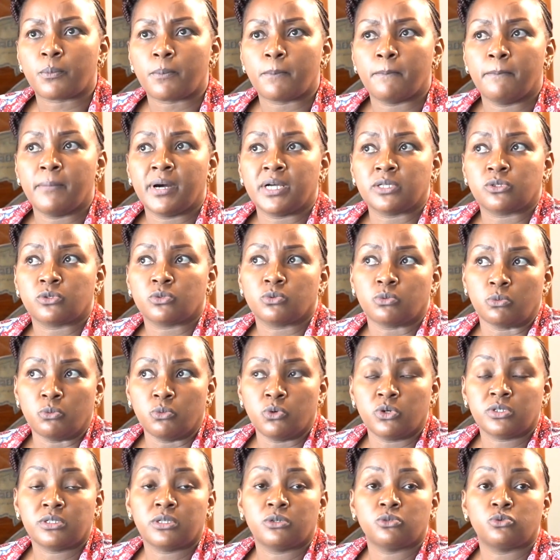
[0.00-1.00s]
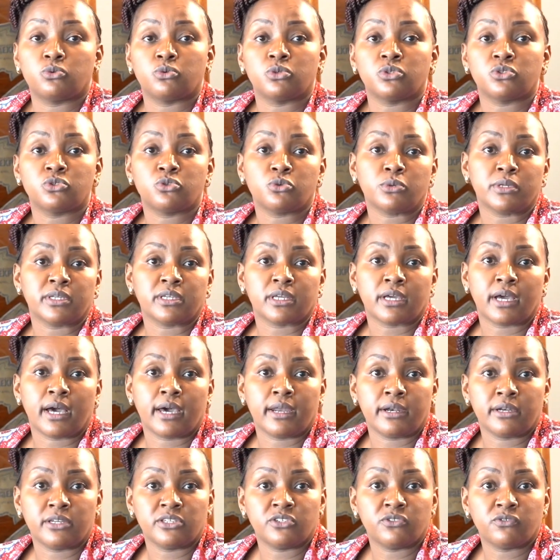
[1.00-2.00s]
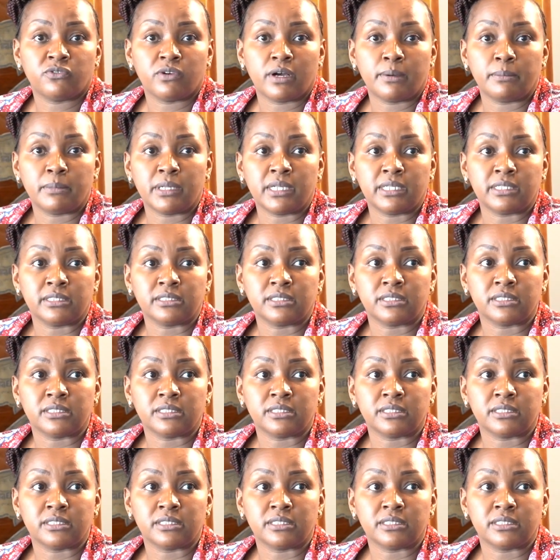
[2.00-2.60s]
But what I would want to encourage families